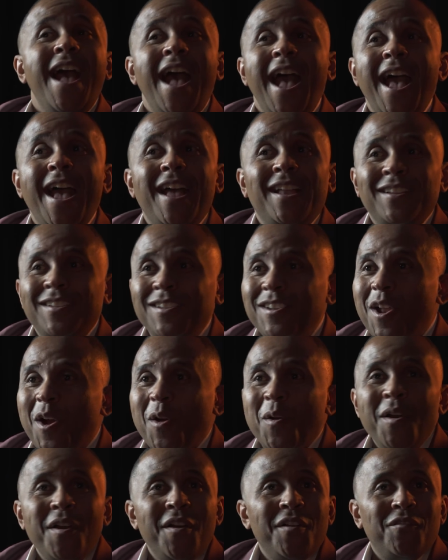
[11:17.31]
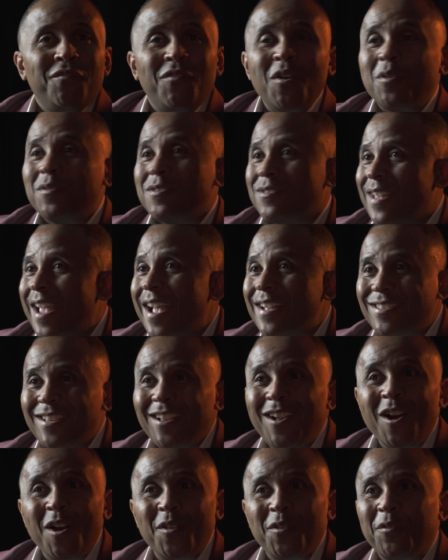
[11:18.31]
and you know, folks
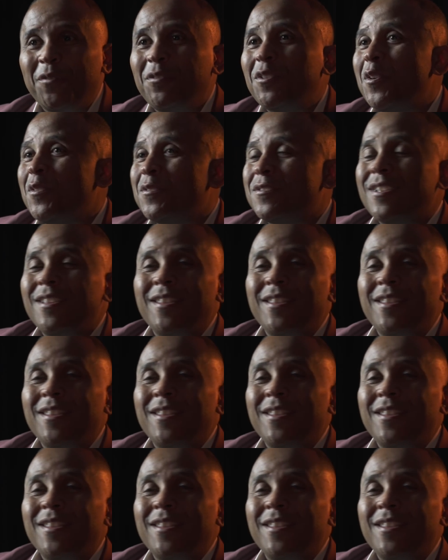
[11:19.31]
dancing on the floats